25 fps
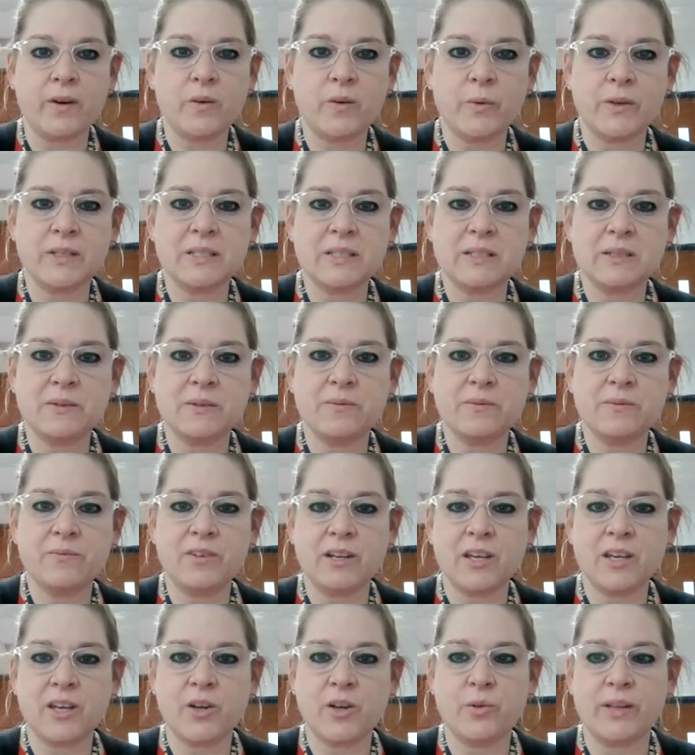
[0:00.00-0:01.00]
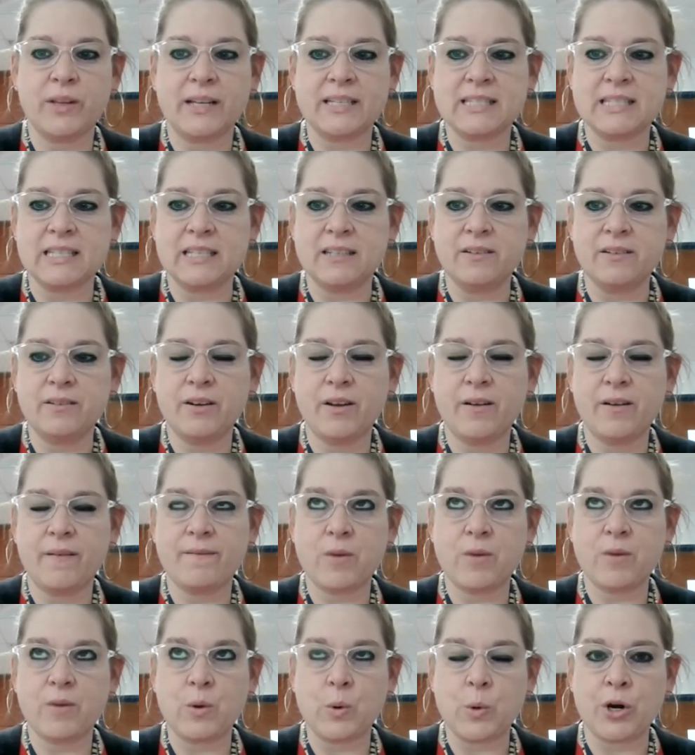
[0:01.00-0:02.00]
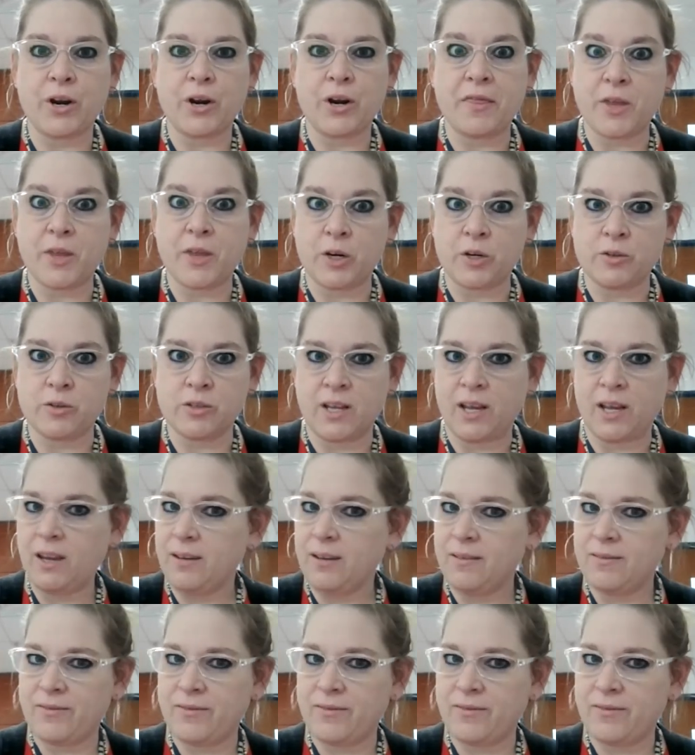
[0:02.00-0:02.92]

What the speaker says: and Wisdom video lesson for Thursday,